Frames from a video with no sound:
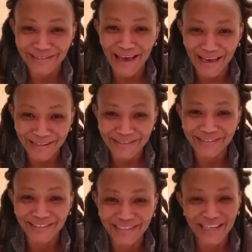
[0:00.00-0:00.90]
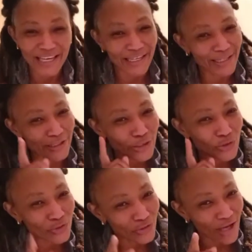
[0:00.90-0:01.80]
That is
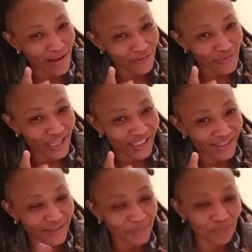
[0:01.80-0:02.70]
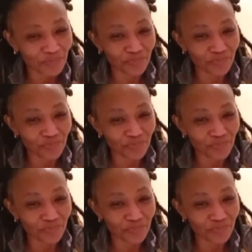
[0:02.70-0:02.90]
true confirmation